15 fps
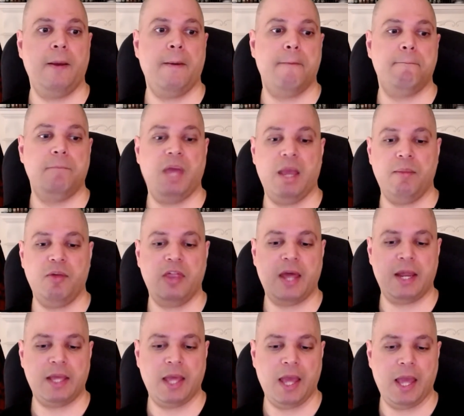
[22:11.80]
Maybe that
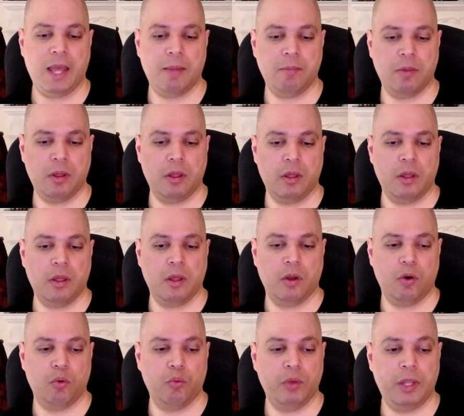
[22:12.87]
game
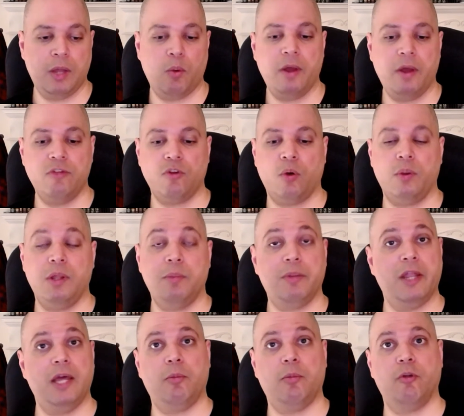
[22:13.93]
really was only
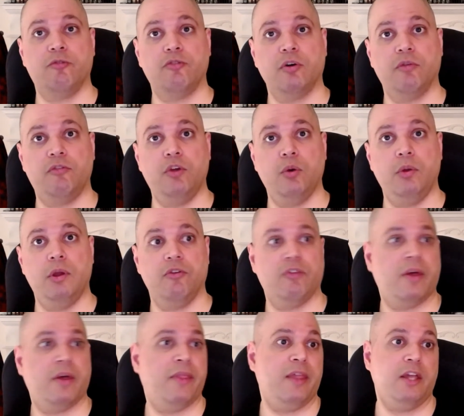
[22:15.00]
playable for a few years
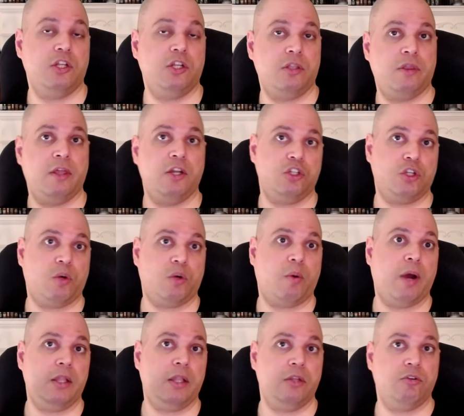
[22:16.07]
and then they just
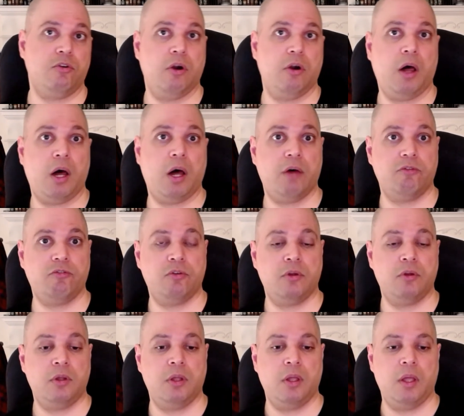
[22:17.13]
quietly turn it off.
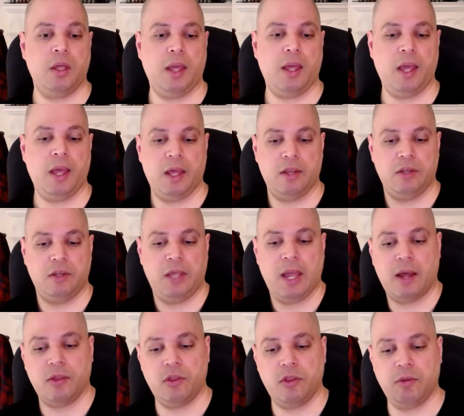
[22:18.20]
And
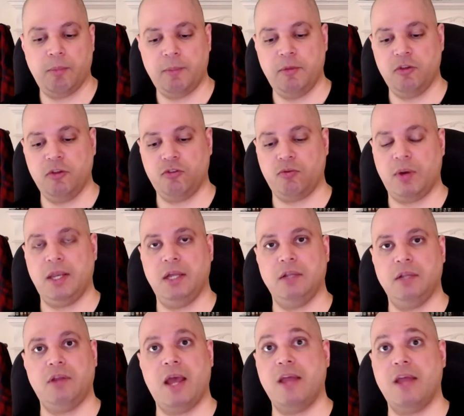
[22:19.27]
yeah, they might be stranding
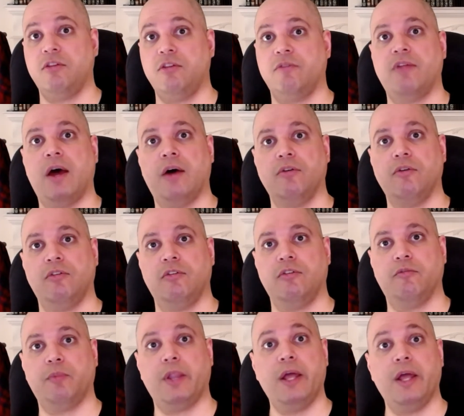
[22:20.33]
tens of thousands
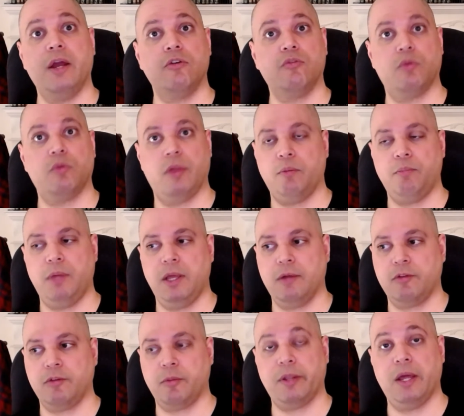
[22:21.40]
of players without being able
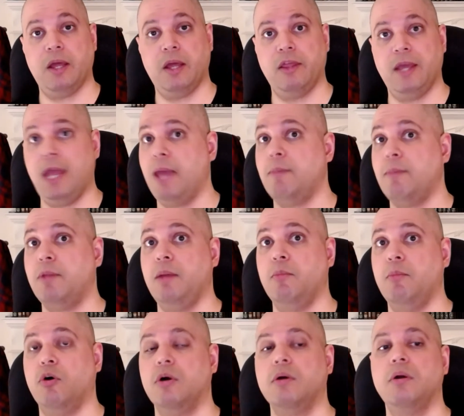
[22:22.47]
to play the game
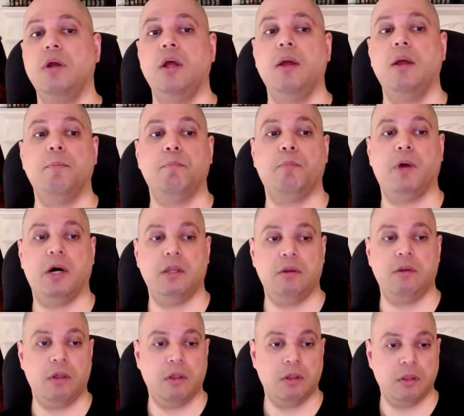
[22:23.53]
anymore, but
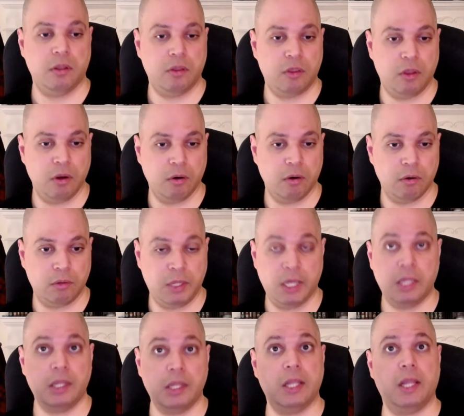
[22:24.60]
they're
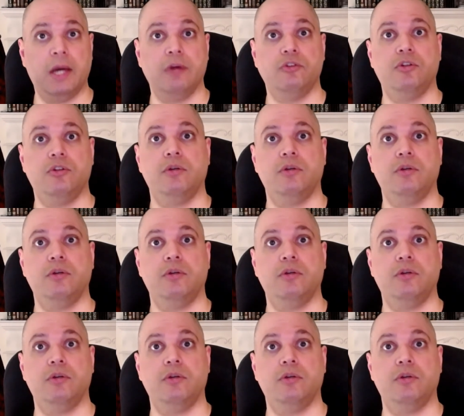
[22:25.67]
legally allowed to.